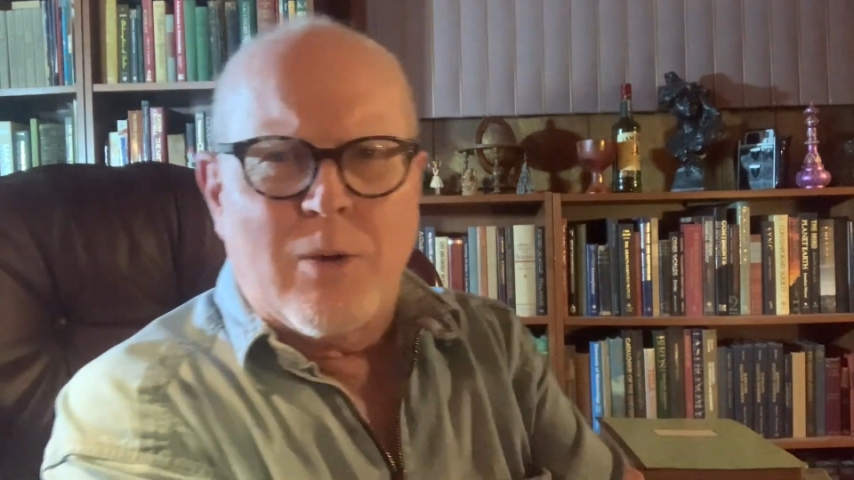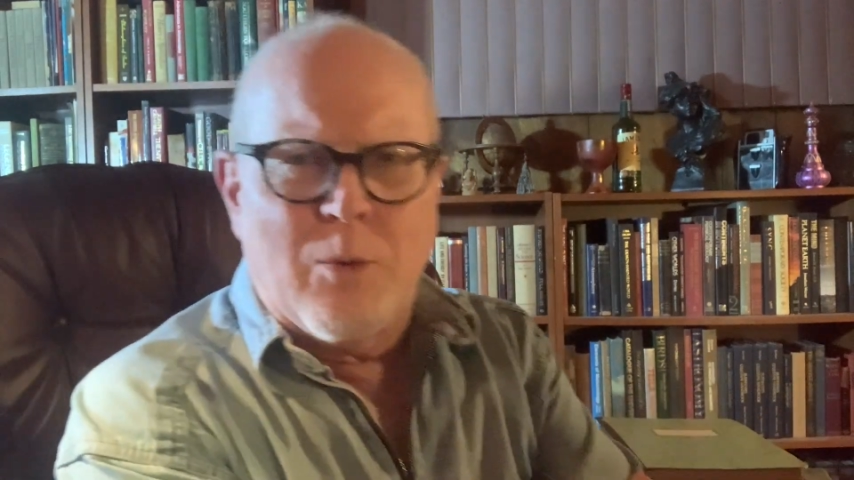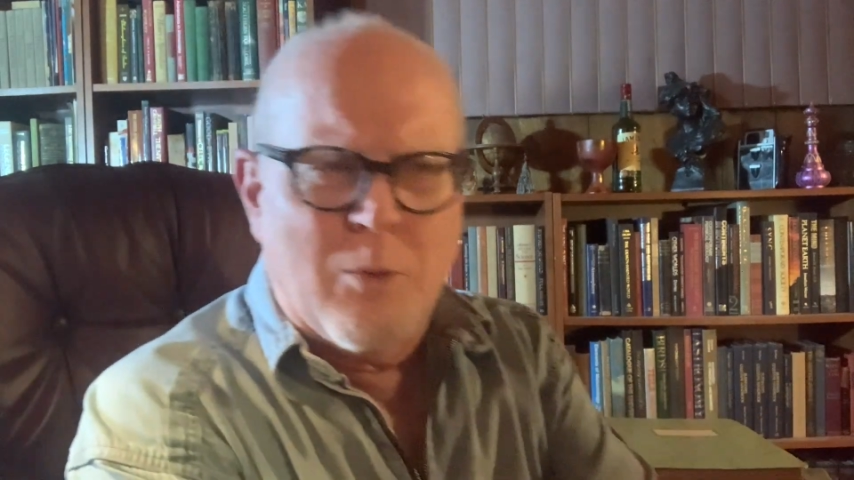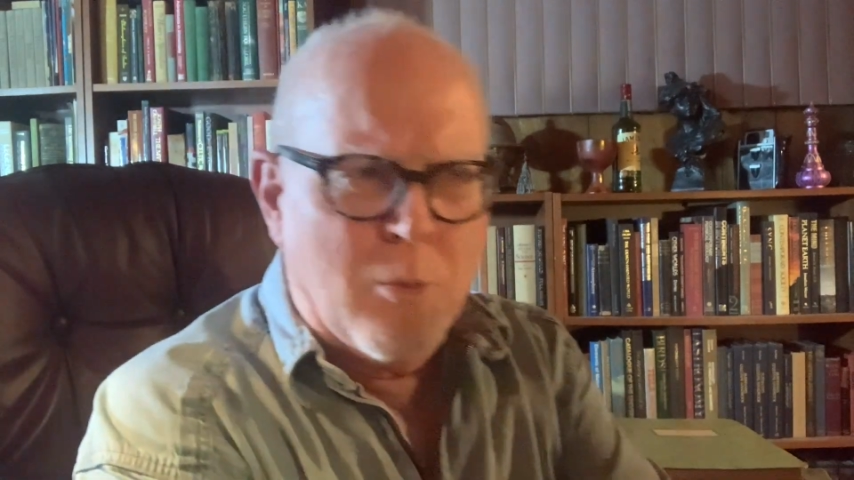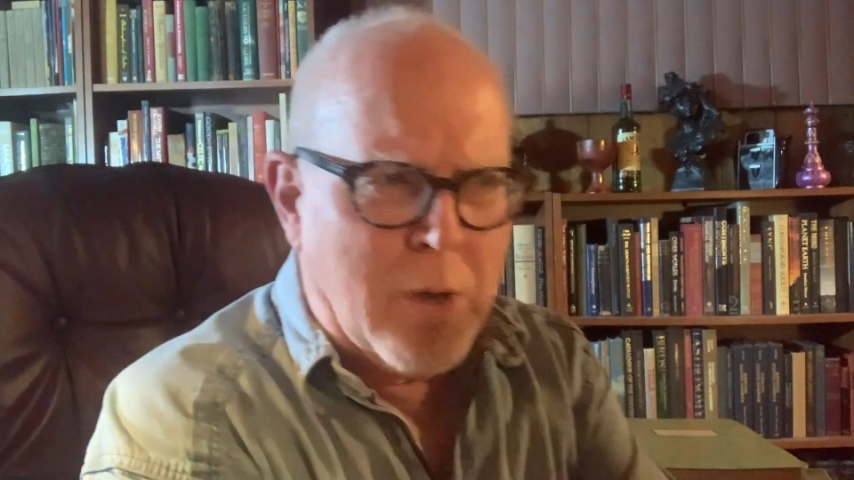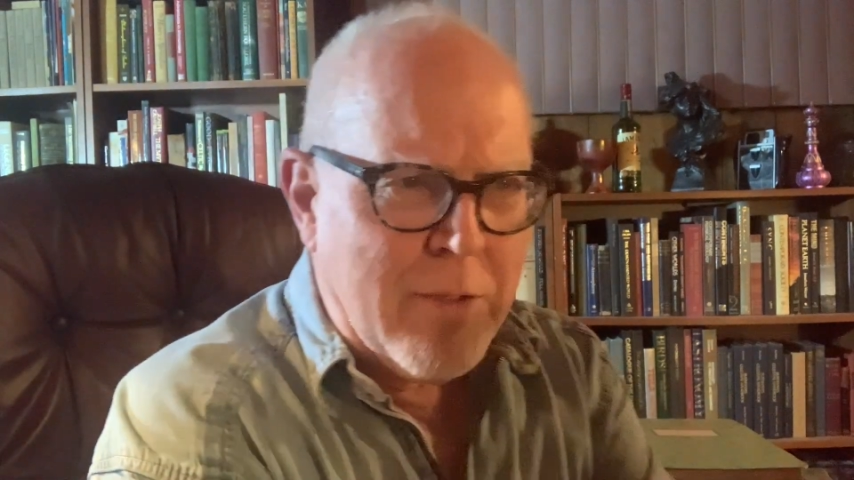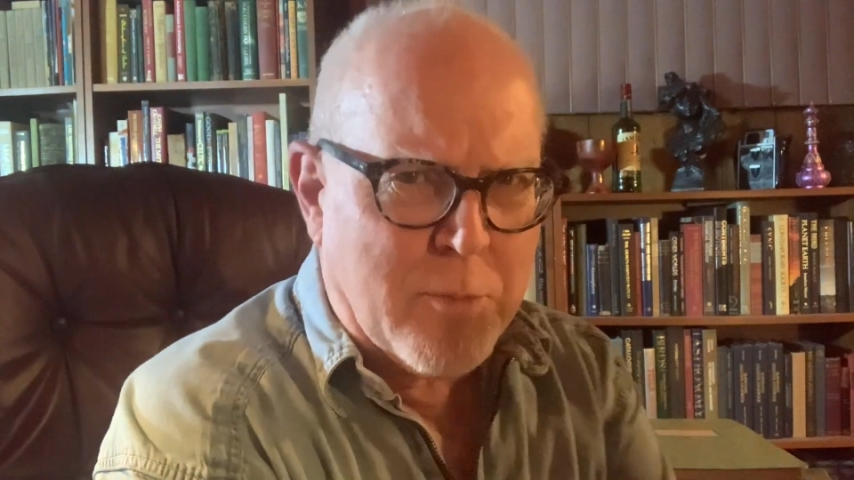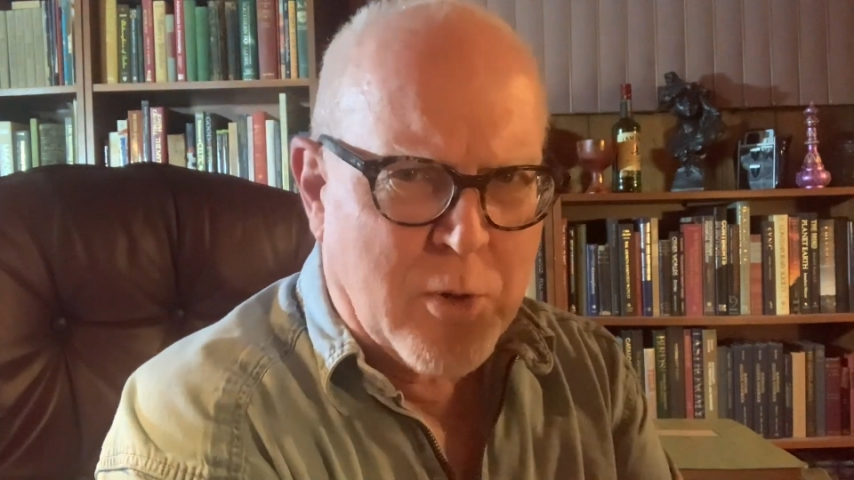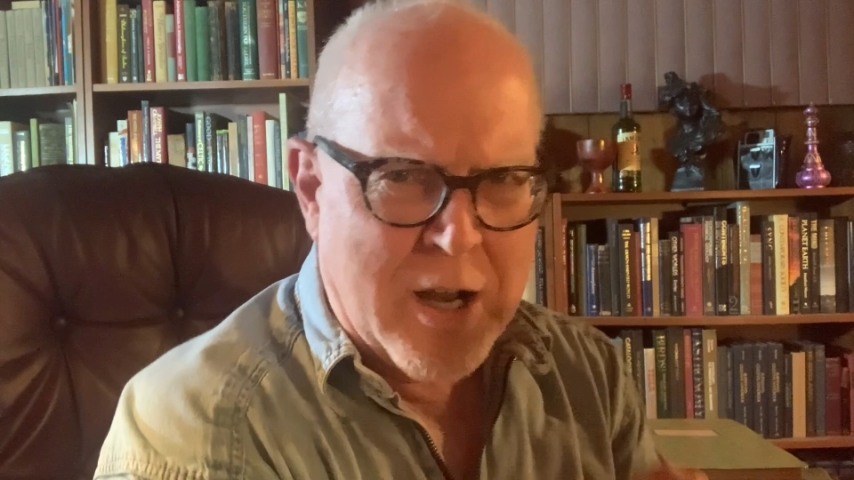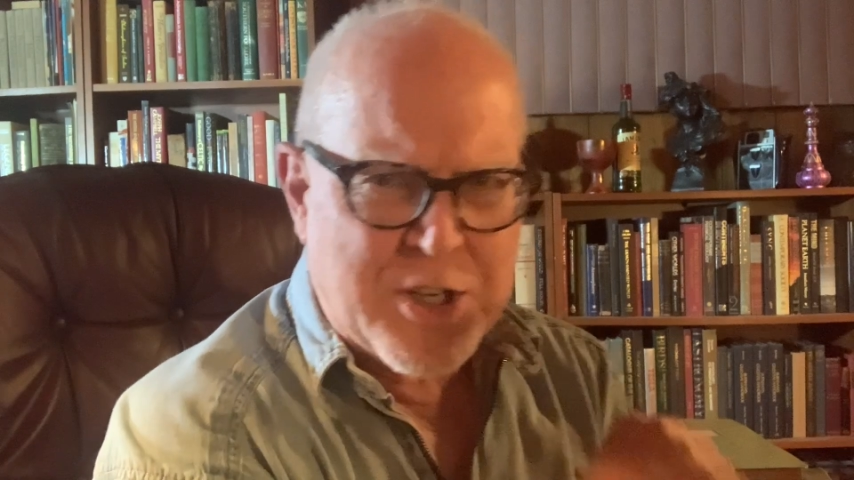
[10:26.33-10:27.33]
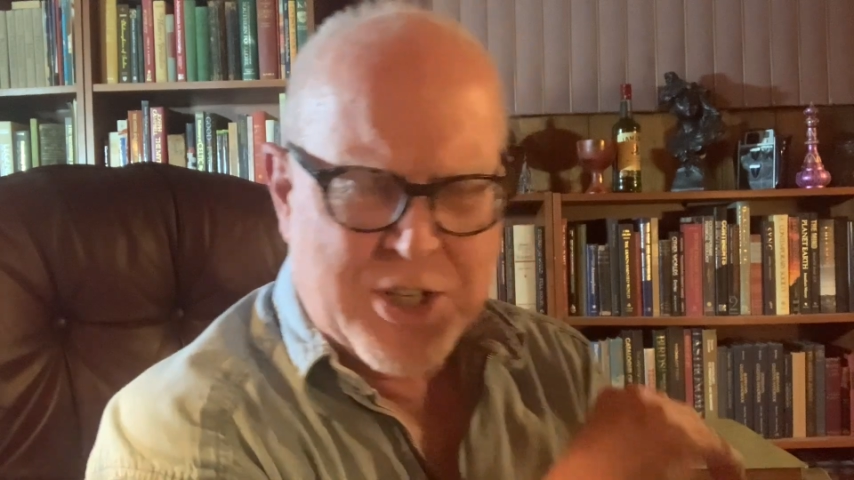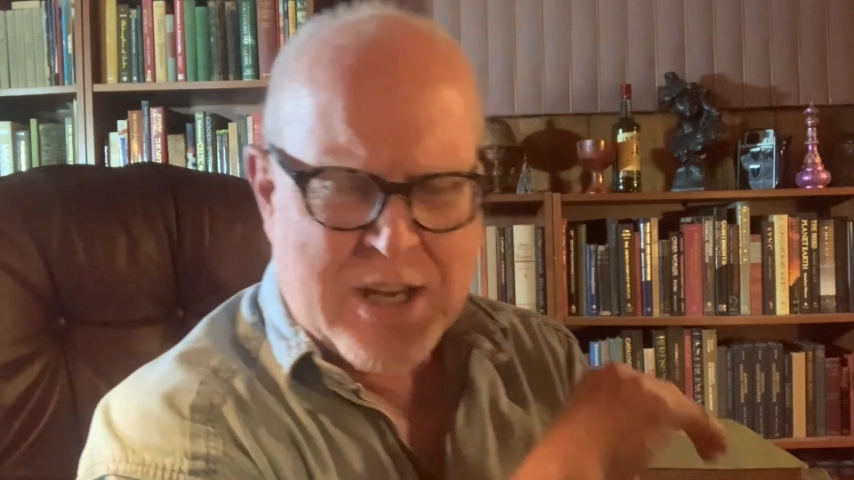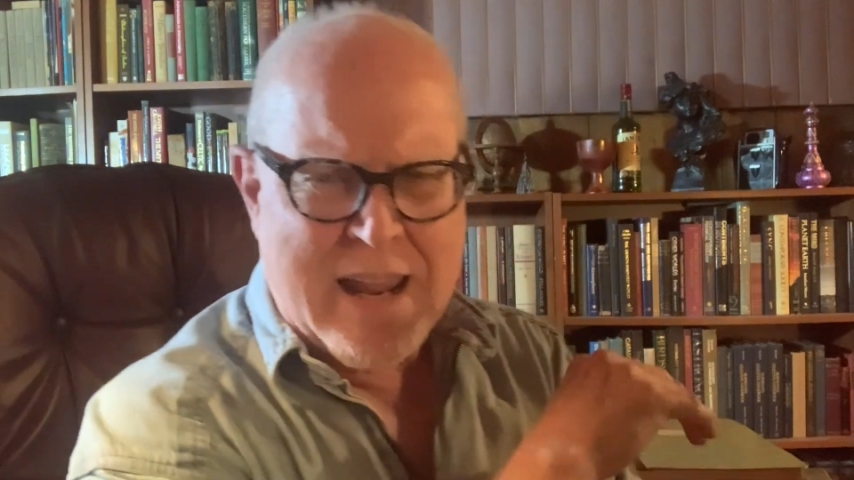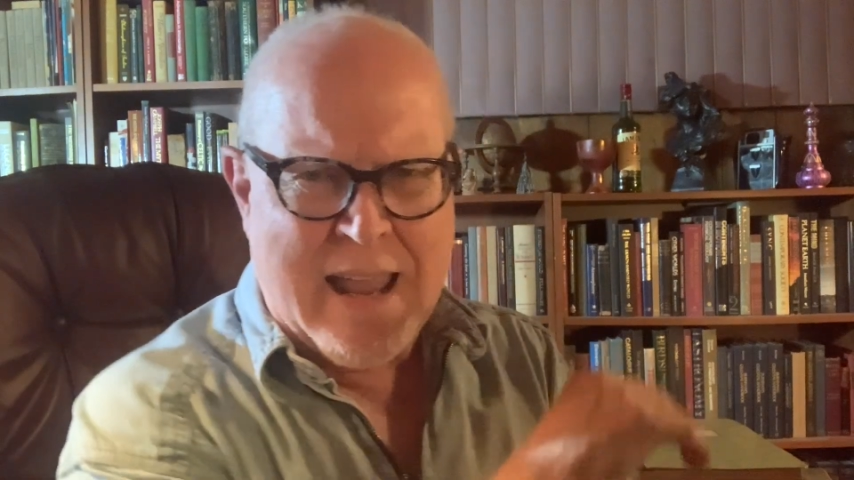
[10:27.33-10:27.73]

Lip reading: one of the projects I